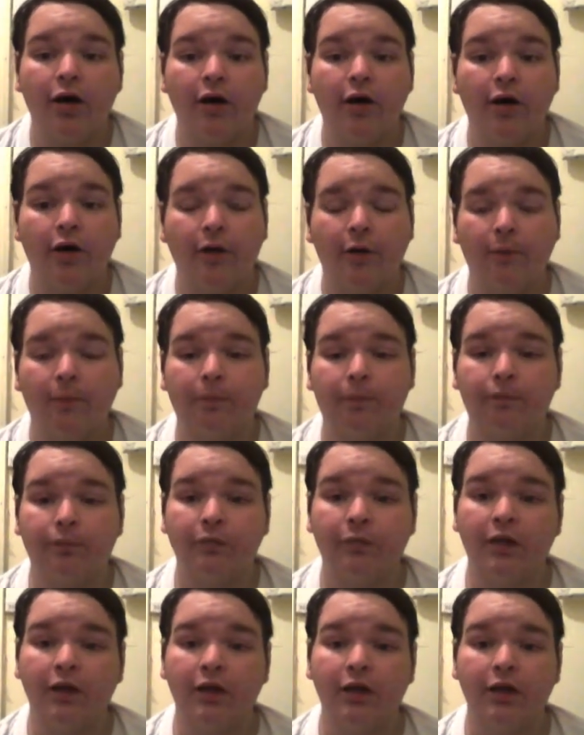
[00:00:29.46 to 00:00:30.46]
Um,
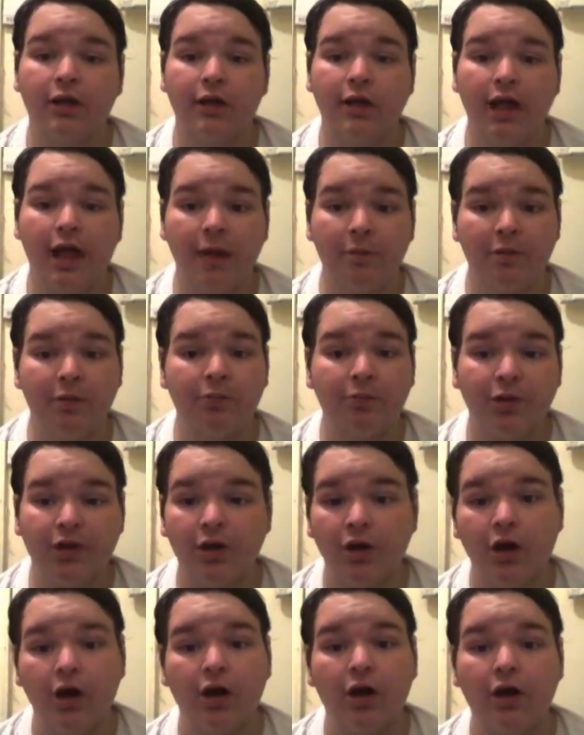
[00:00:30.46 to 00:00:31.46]

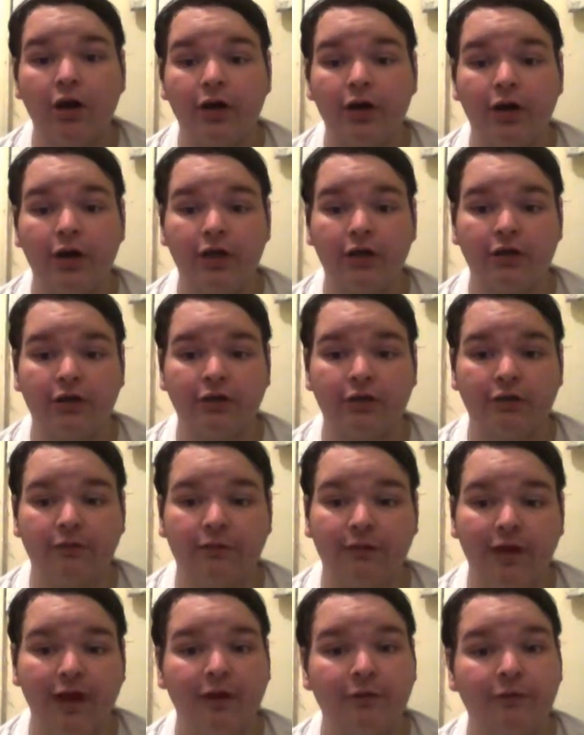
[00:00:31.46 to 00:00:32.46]
MMPR
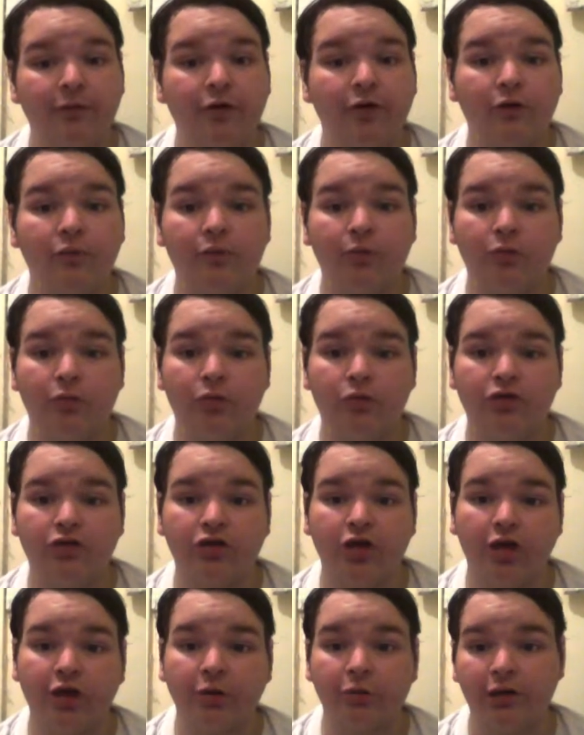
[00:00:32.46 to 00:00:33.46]
fan film
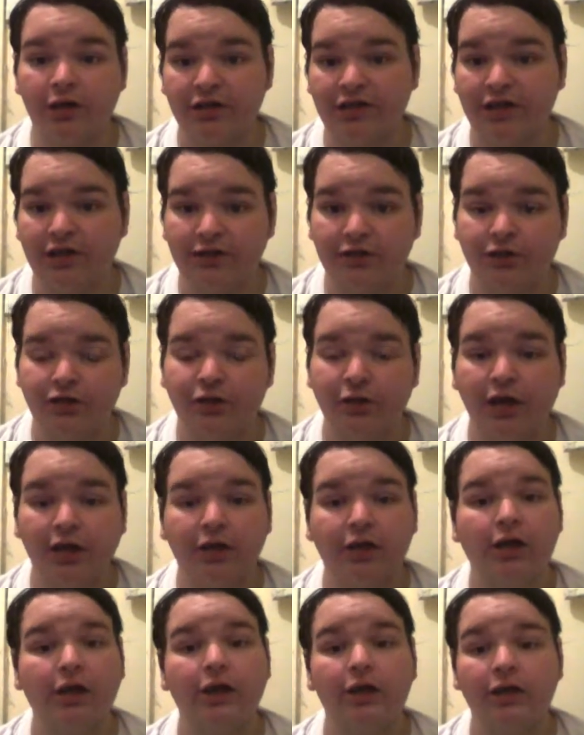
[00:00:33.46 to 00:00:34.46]
started with a teaser
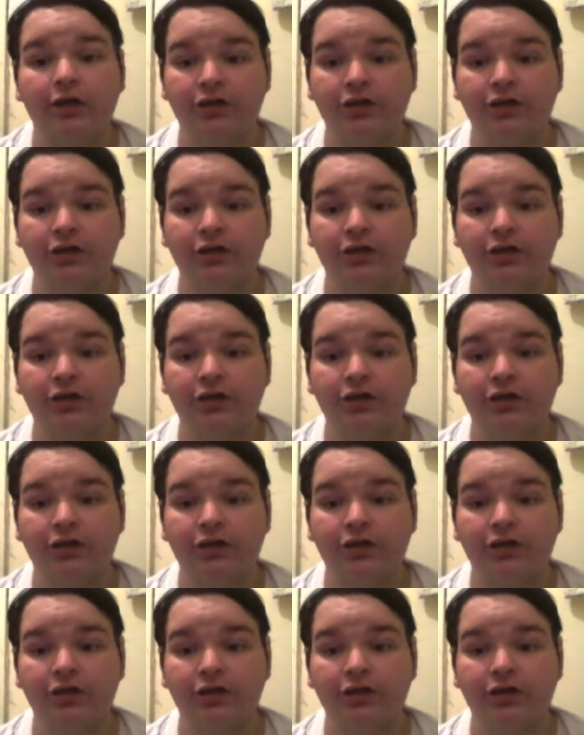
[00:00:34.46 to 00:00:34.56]
trailer.